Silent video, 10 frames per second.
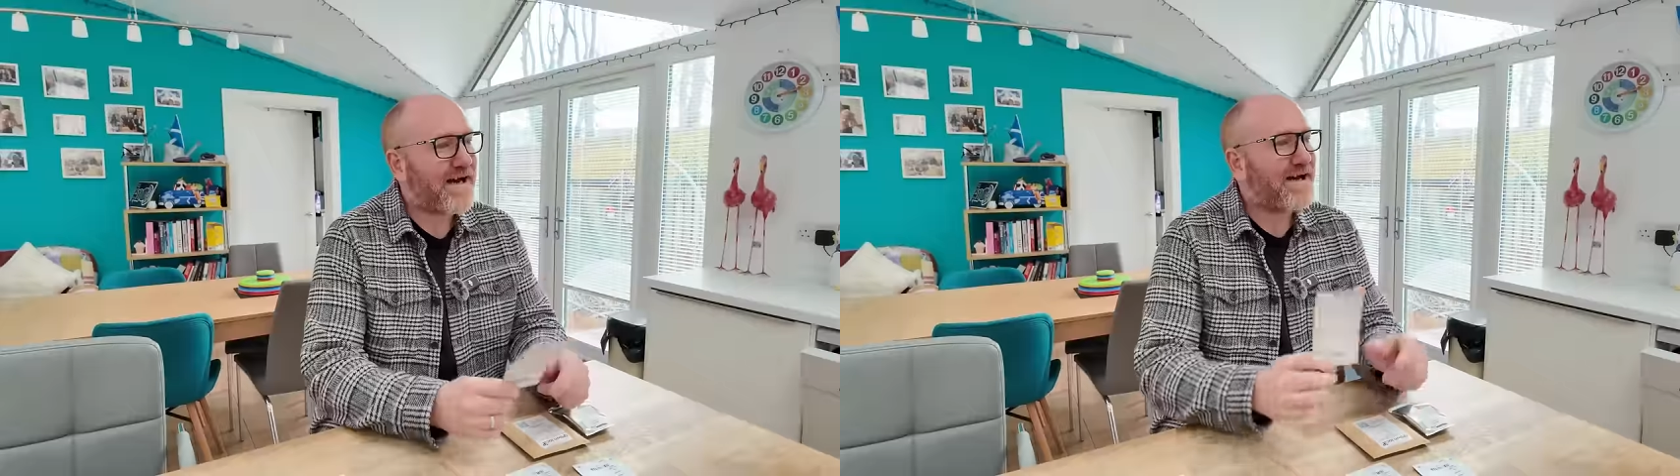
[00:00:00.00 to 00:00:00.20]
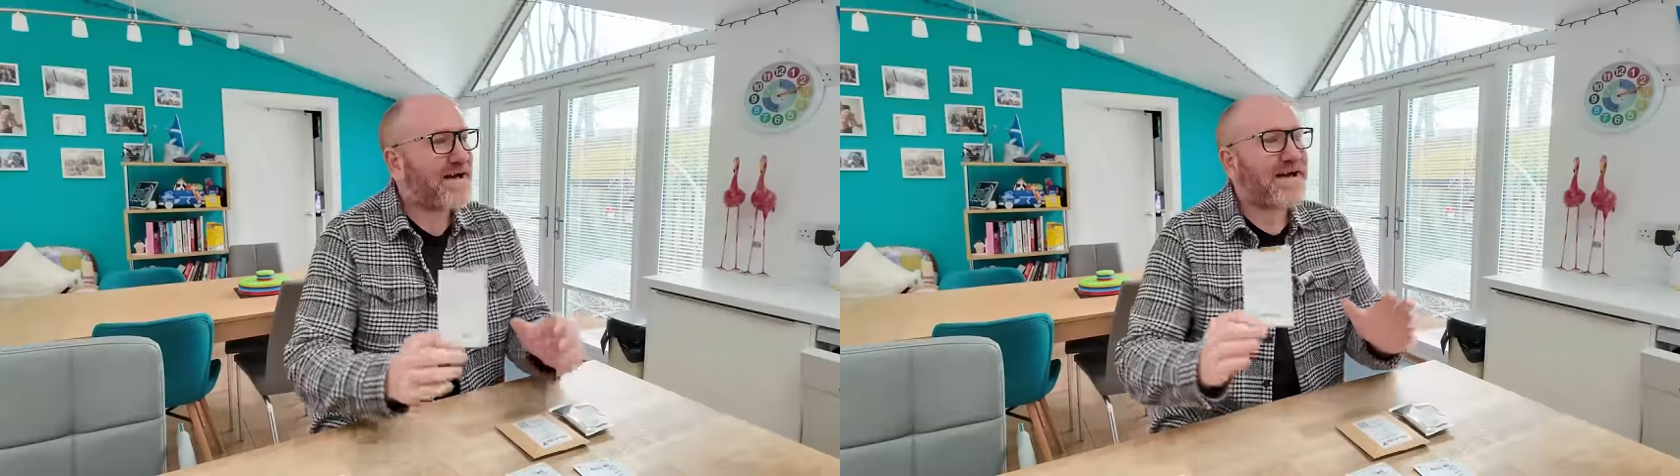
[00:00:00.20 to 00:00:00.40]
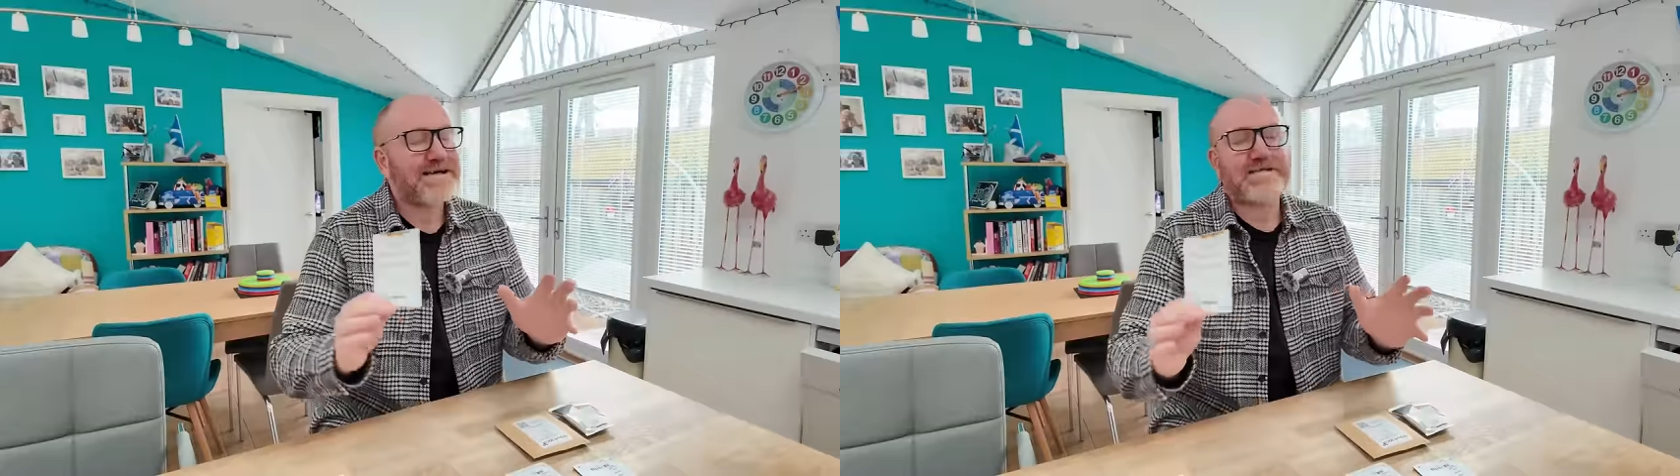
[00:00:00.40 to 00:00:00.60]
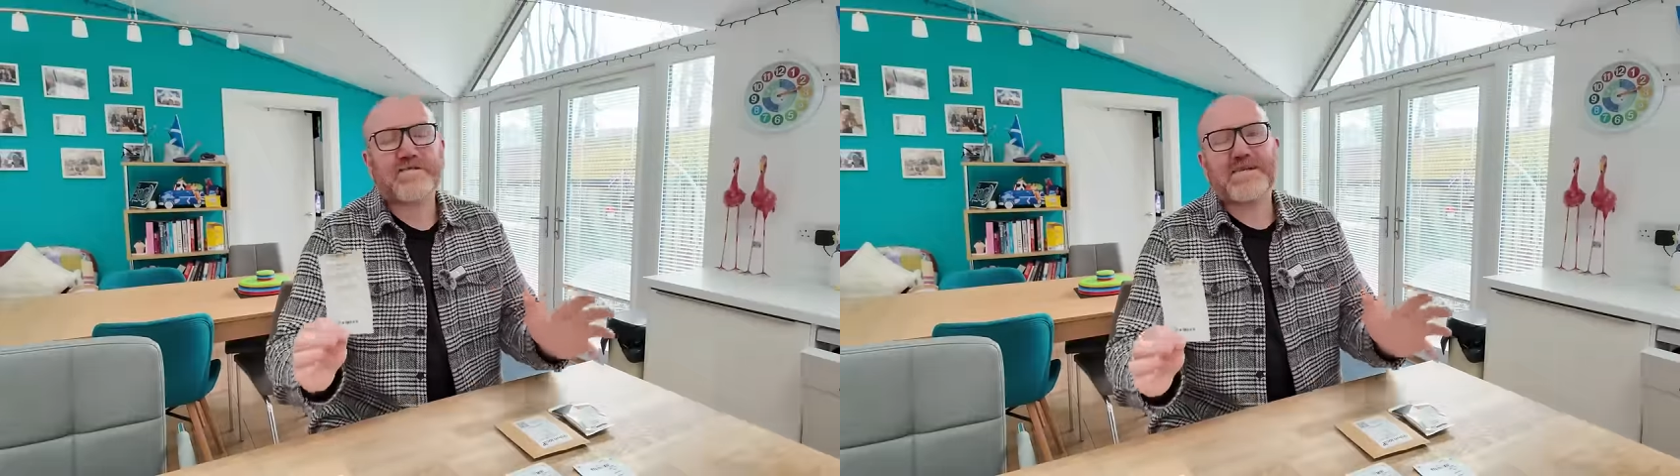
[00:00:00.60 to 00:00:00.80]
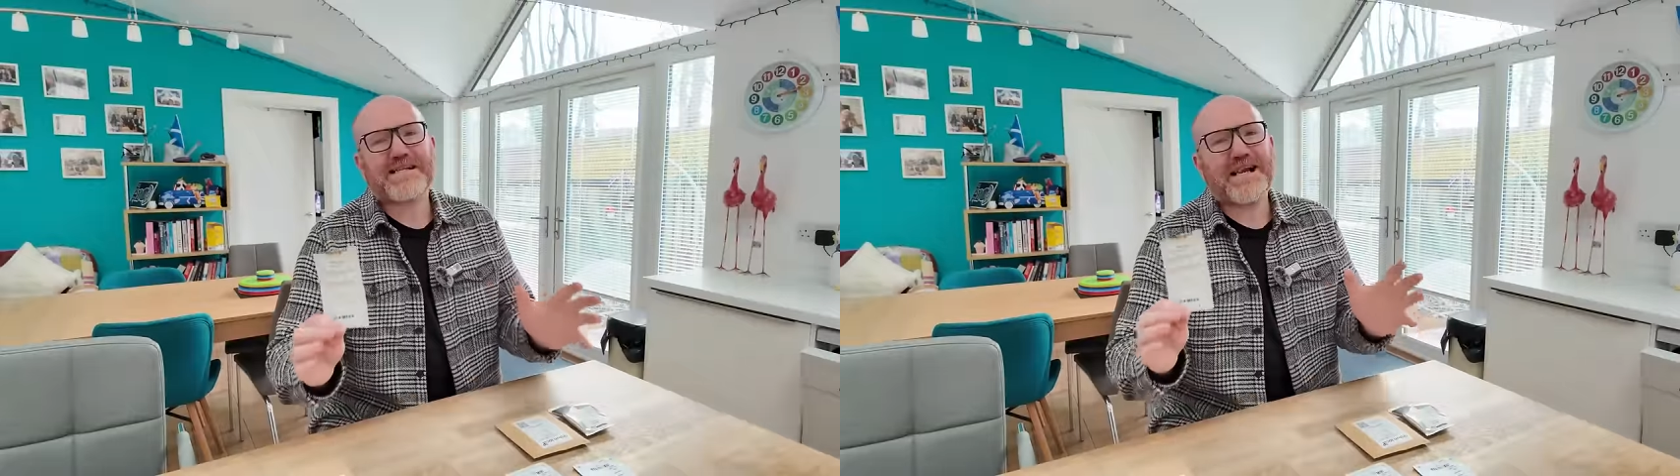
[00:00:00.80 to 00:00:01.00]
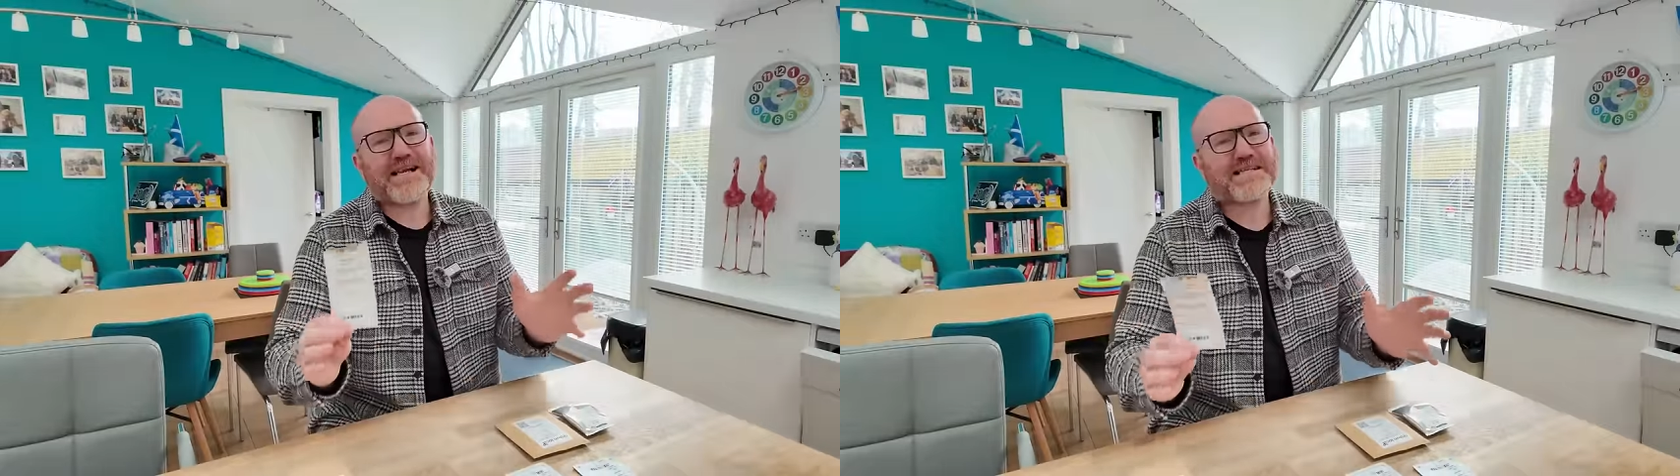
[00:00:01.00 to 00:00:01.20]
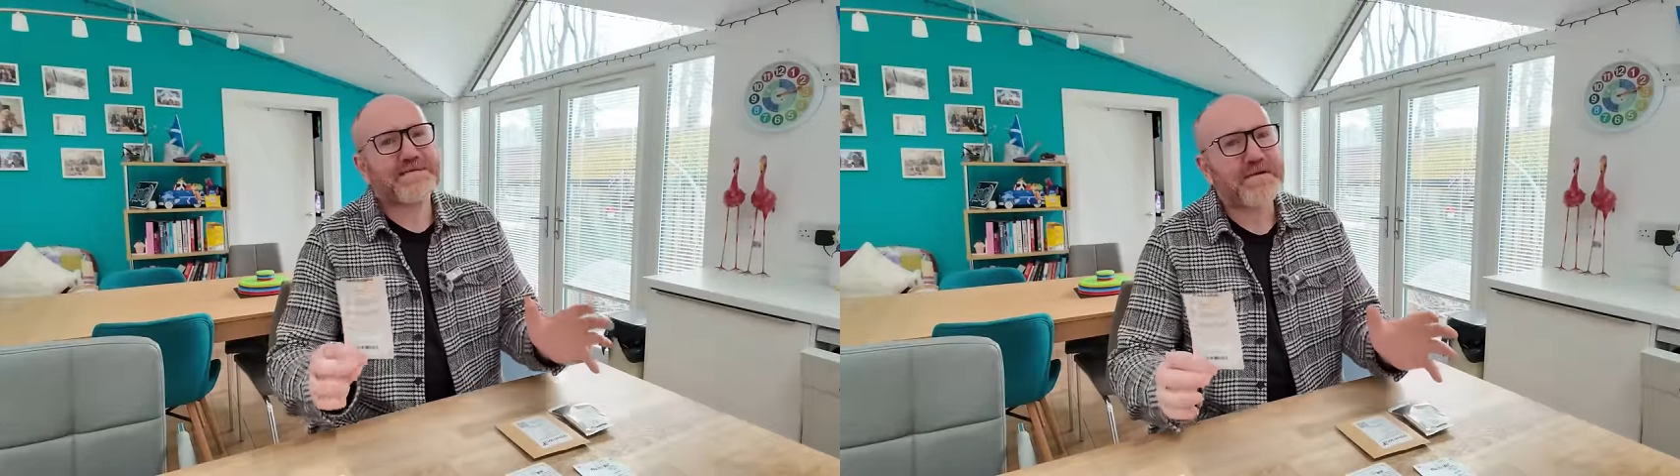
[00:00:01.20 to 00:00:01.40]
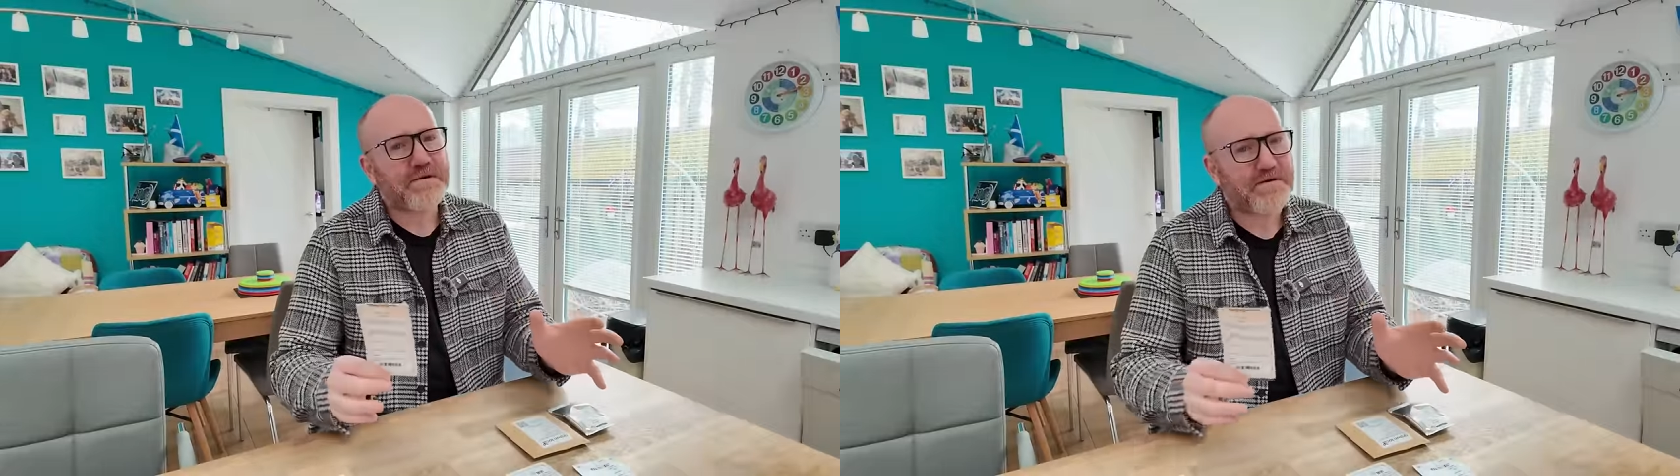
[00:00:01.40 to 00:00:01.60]
And as always, and like I say
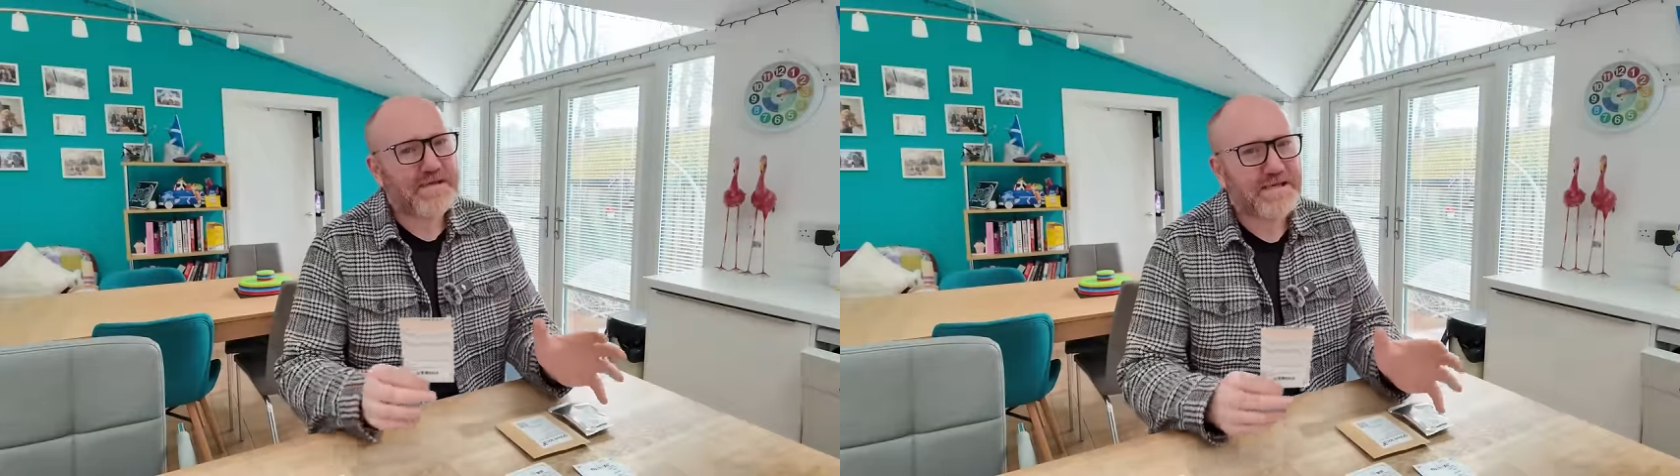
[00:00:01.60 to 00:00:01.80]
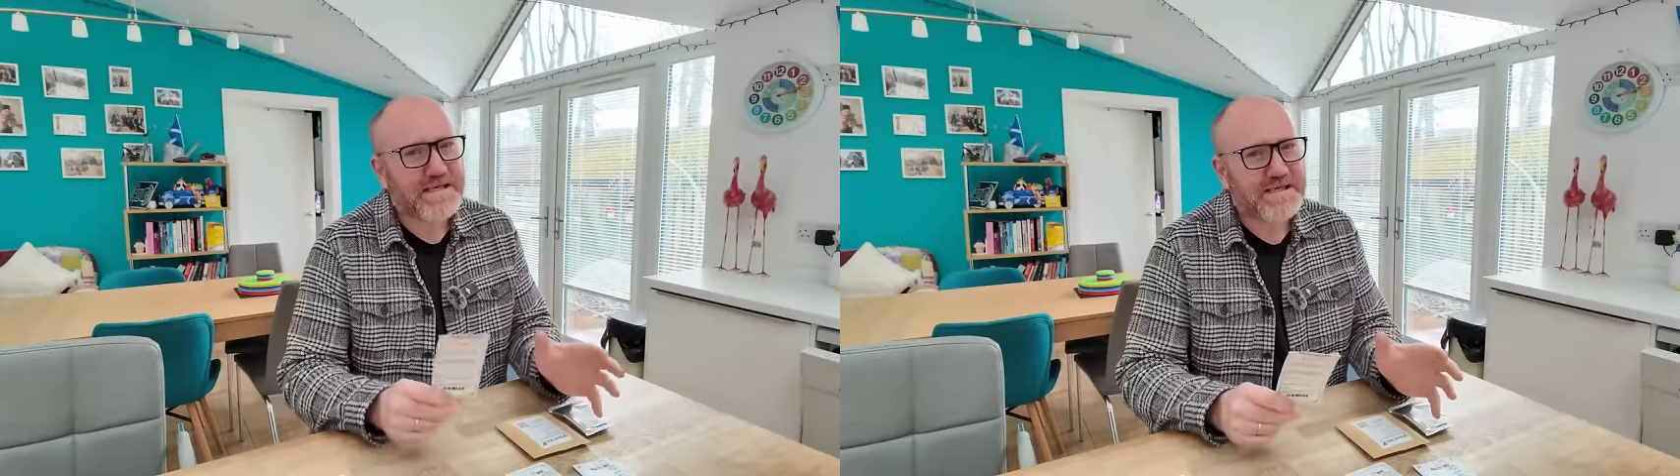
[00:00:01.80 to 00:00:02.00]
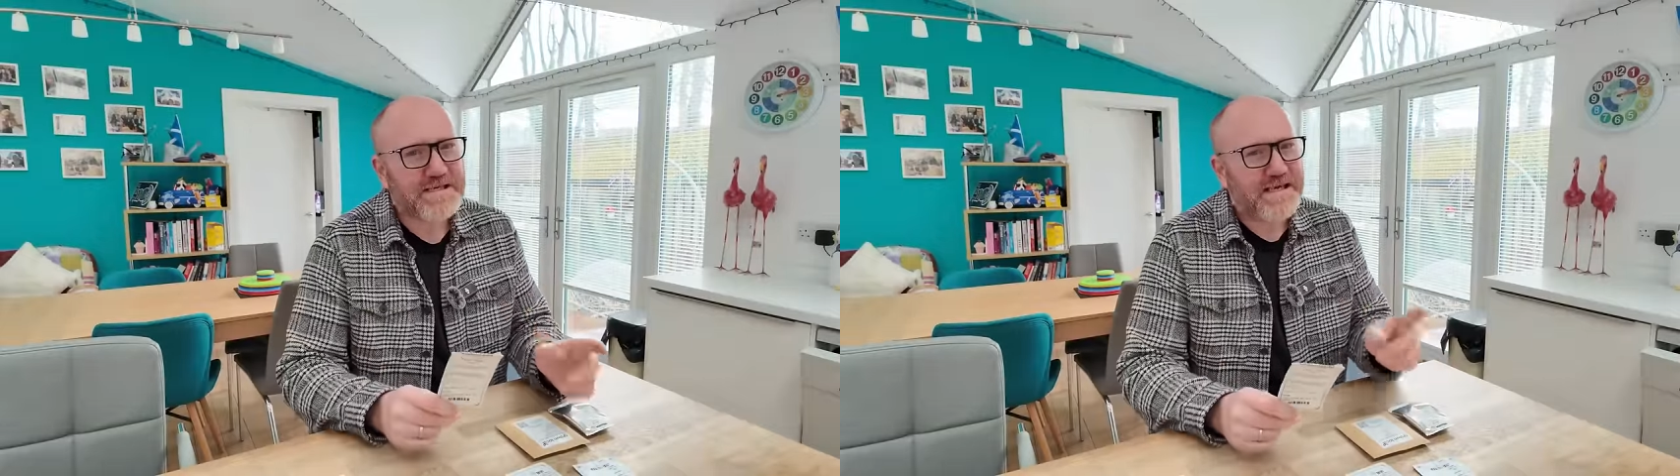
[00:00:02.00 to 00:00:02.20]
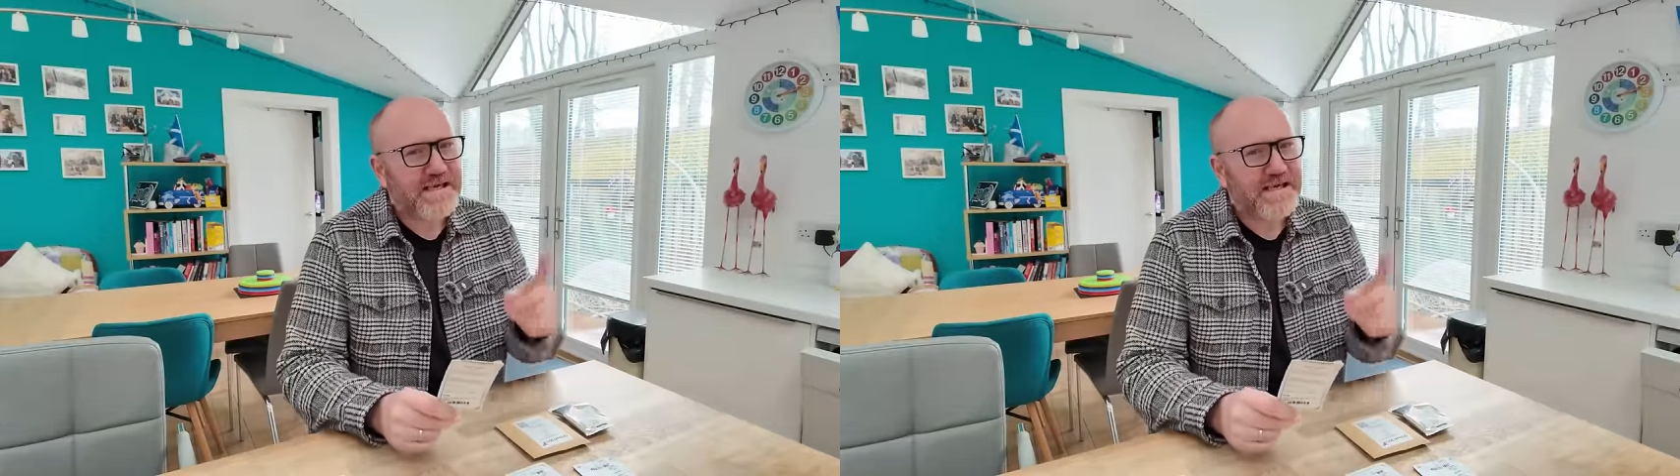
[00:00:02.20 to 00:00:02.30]
about a lot of these things,